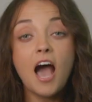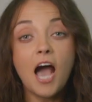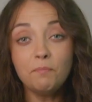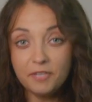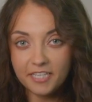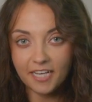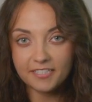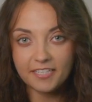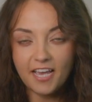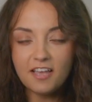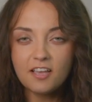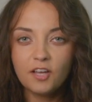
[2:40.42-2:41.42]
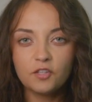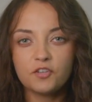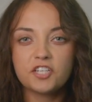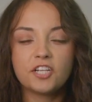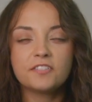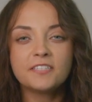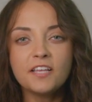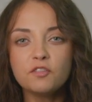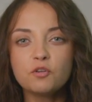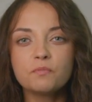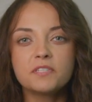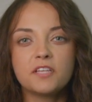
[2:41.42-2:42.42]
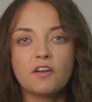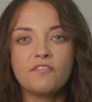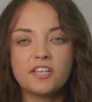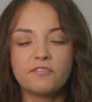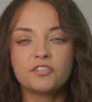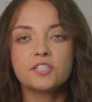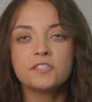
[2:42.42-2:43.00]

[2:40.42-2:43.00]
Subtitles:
The app is basically our control